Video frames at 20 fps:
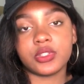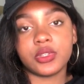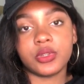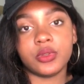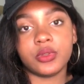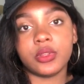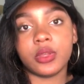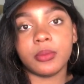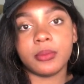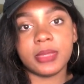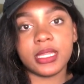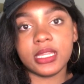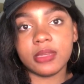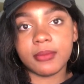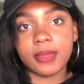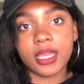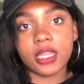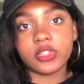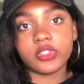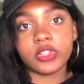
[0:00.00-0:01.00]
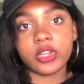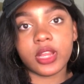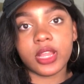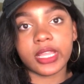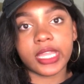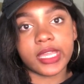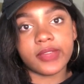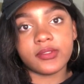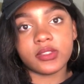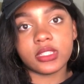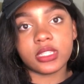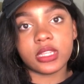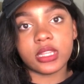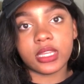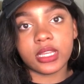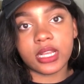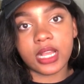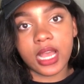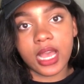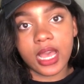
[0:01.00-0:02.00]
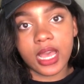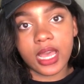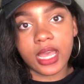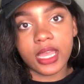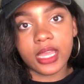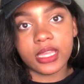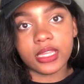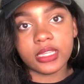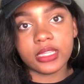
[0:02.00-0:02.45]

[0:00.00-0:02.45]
to the mean manager. I gave it to the guy.